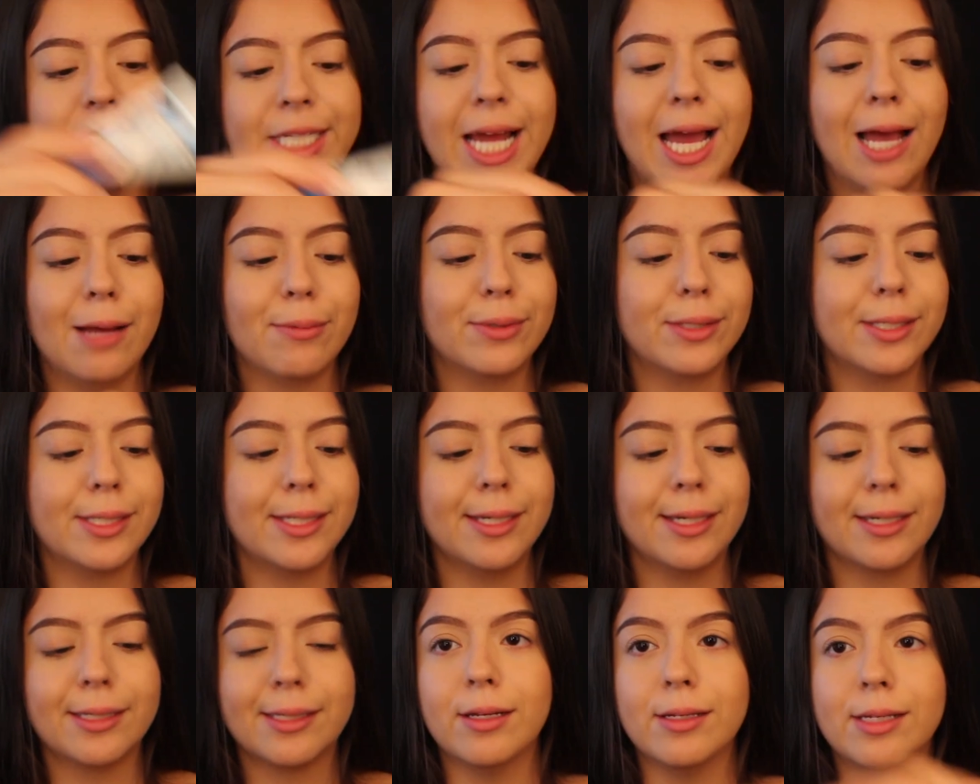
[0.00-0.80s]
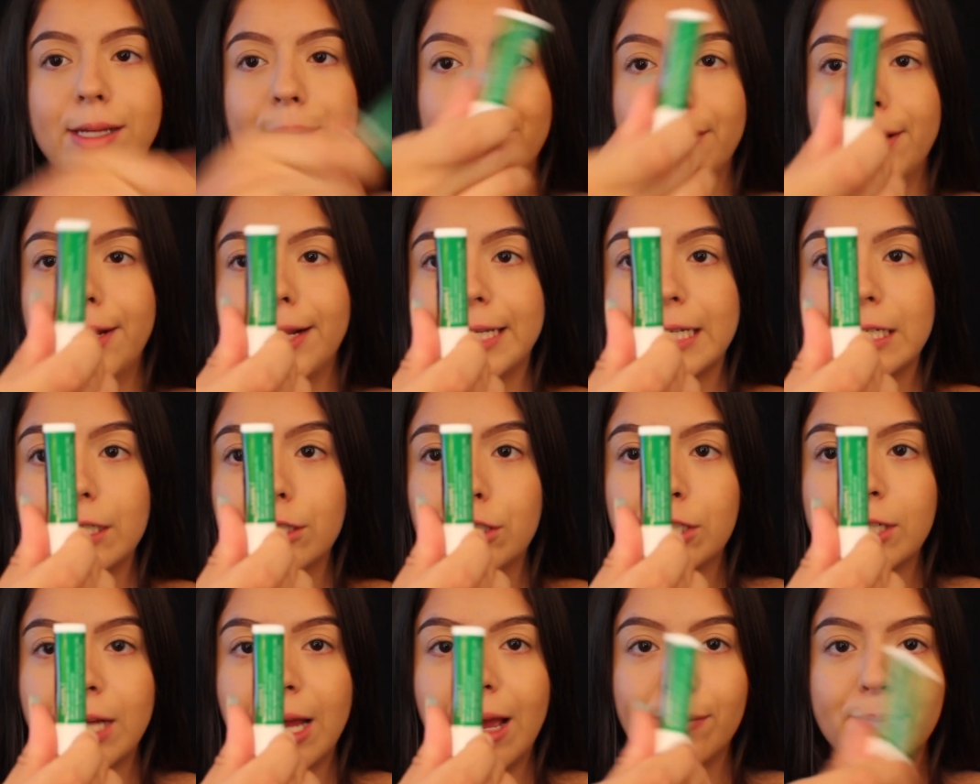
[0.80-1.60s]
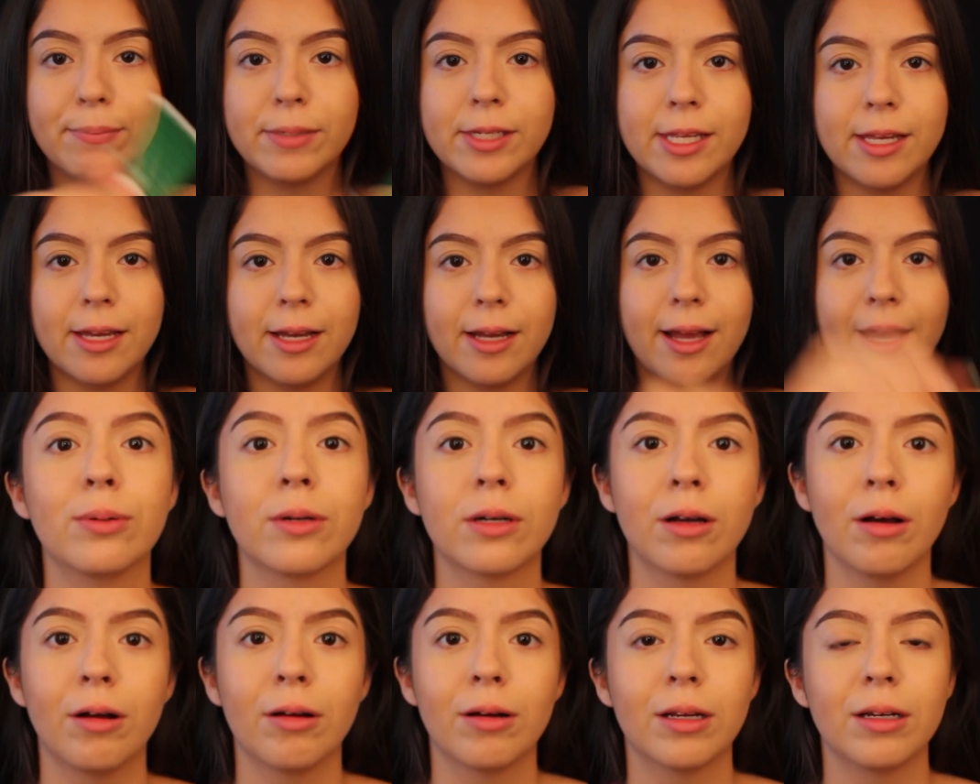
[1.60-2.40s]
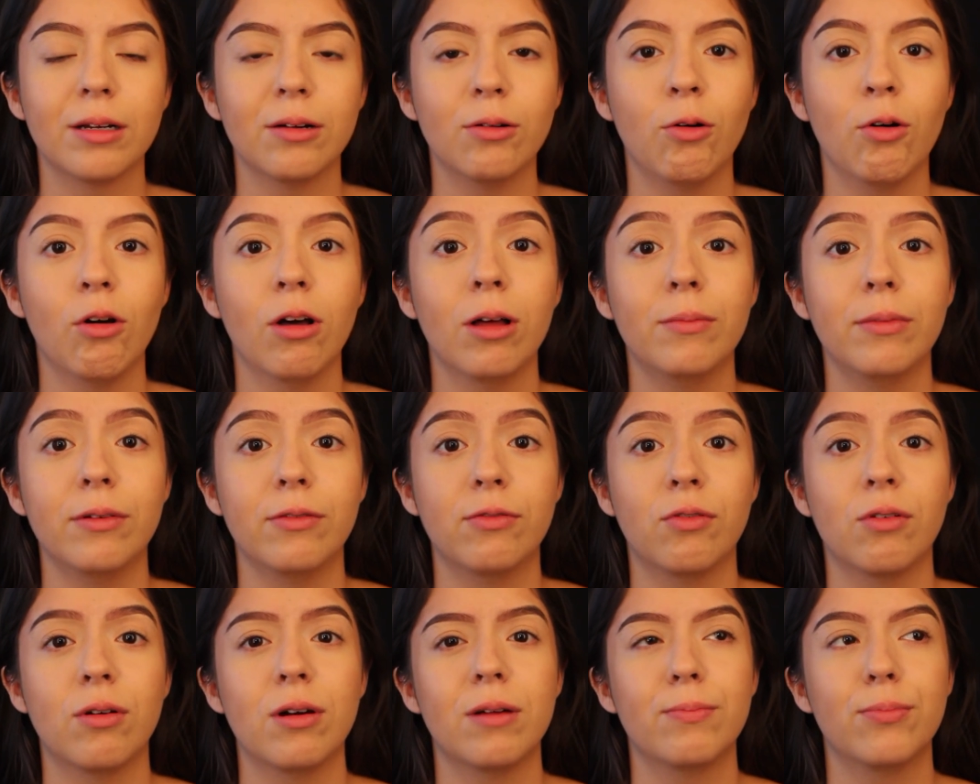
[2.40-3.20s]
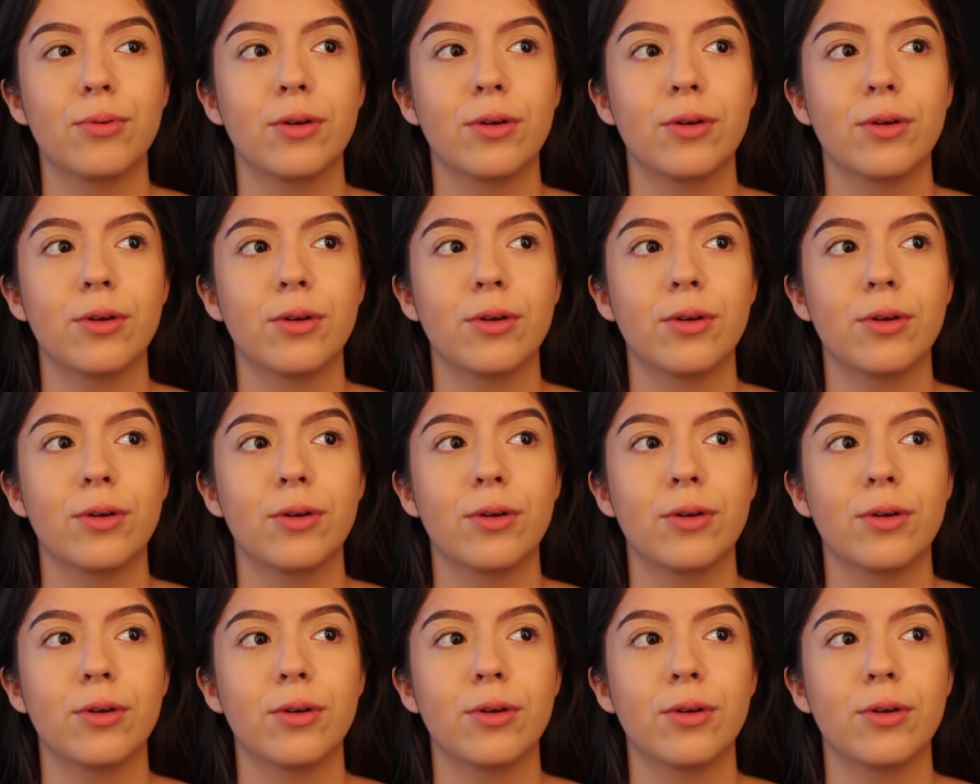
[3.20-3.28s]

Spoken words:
Chapstick, because I'm addicted to chapstick. I put coconut oil before